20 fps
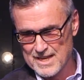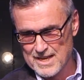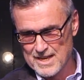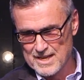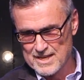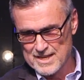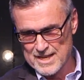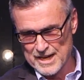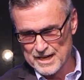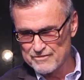
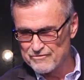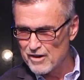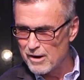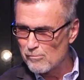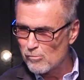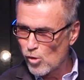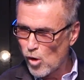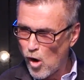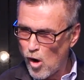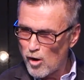And if I'm
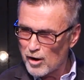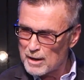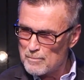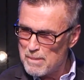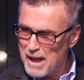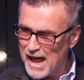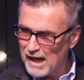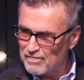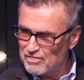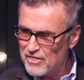wrong
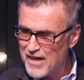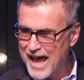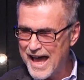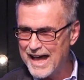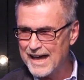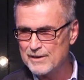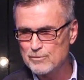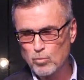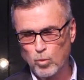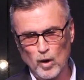about
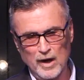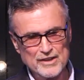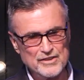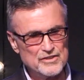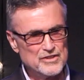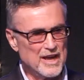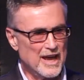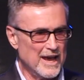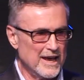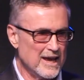that, one
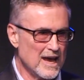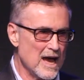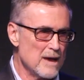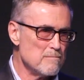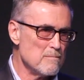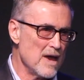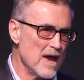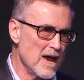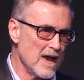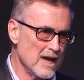day I
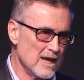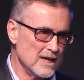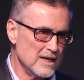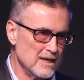may